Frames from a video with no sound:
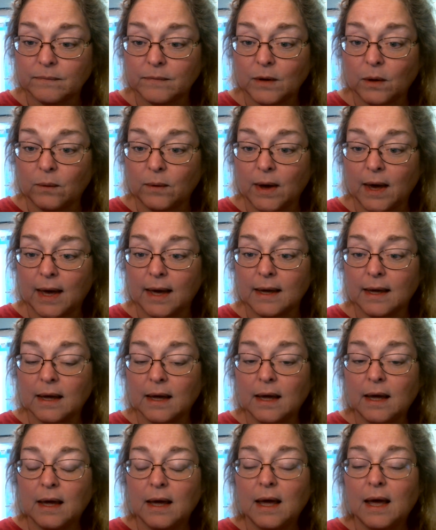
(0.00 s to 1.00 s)
Okay.
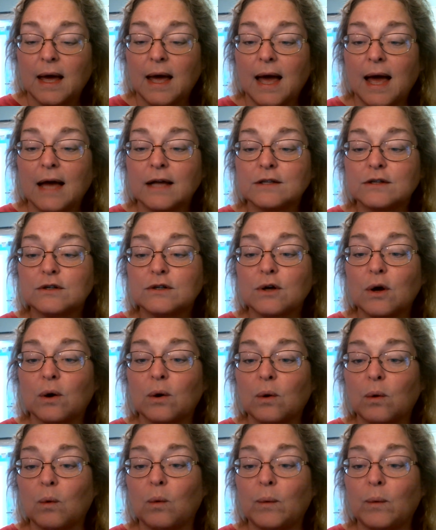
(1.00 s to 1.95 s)
And so